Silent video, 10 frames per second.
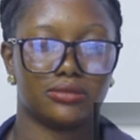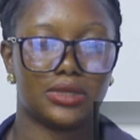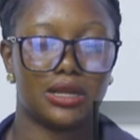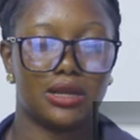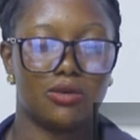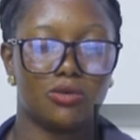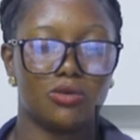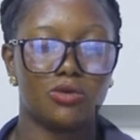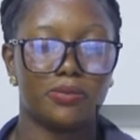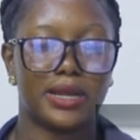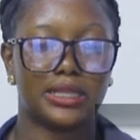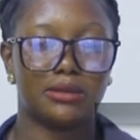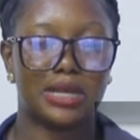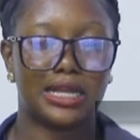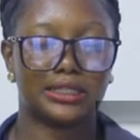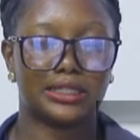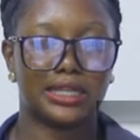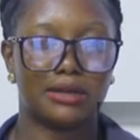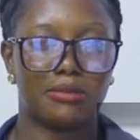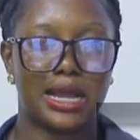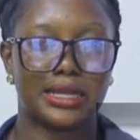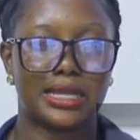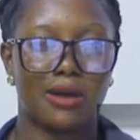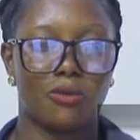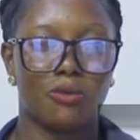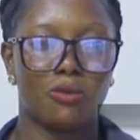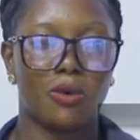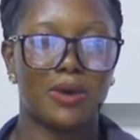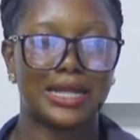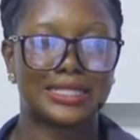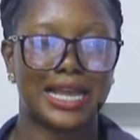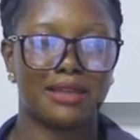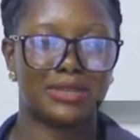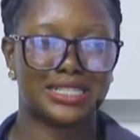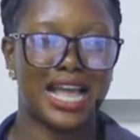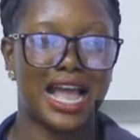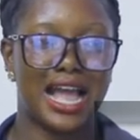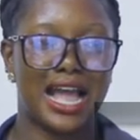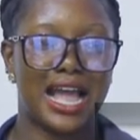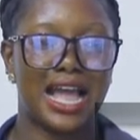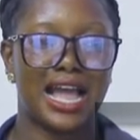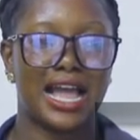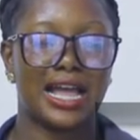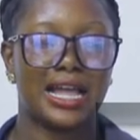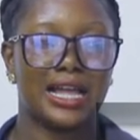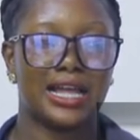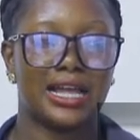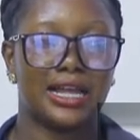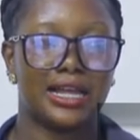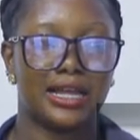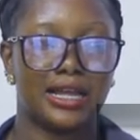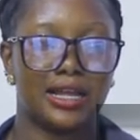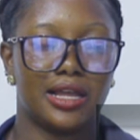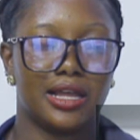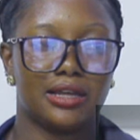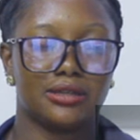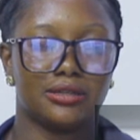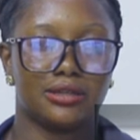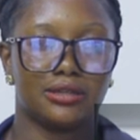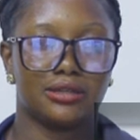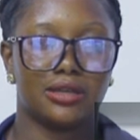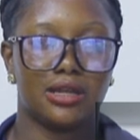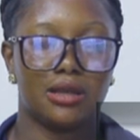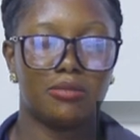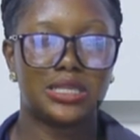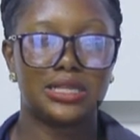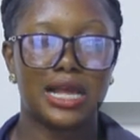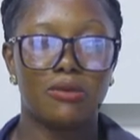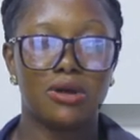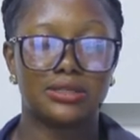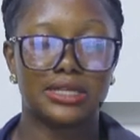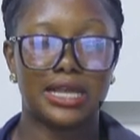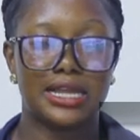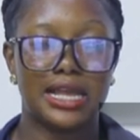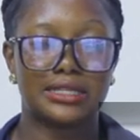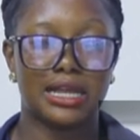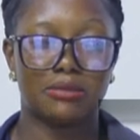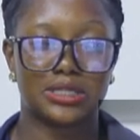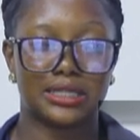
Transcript: of free and fair elections, free and fair election starts from the register. If you don't have a credible register, forget of free and fair elections.